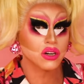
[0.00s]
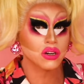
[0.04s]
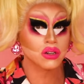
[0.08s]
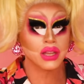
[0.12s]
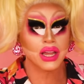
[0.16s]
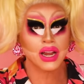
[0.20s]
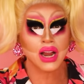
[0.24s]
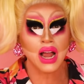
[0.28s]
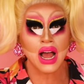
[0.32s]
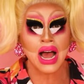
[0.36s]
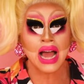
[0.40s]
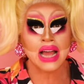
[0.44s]
Or
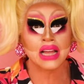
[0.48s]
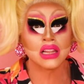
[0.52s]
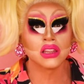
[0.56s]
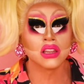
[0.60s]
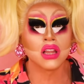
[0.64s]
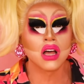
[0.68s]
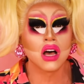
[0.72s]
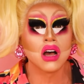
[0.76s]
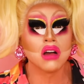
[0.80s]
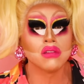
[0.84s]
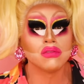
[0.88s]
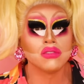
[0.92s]
like, I
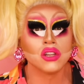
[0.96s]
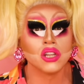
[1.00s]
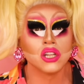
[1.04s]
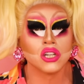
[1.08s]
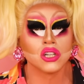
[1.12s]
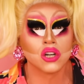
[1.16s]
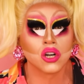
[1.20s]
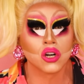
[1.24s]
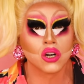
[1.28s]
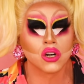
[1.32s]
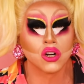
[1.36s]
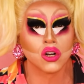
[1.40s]
loved the
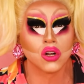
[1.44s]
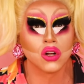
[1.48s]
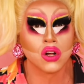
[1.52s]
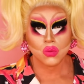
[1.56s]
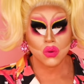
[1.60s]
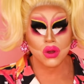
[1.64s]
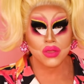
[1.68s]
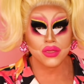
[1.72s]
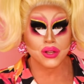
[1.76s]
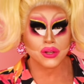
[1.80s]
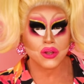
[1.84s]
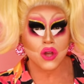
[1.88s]
girl
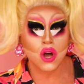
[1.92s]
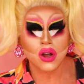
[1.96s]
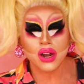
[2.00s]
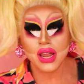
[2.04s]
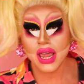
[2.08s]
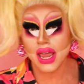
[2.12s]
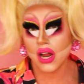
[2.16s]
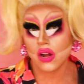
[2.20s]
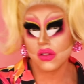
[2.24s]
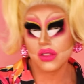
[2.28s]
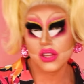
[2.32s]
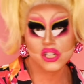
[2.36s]
with the long
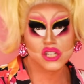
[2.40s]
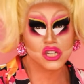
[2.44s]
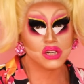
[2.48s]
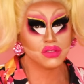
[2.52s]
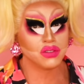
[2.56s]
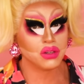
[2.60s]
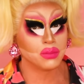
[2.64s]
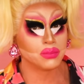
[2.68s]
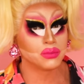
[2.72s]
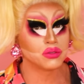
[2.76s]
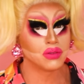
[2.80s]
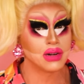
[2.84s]
hair that she
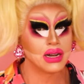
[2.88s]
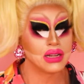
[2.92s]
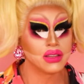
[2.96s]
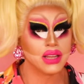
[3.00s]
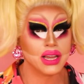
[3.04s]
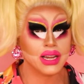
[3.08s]
flipped around.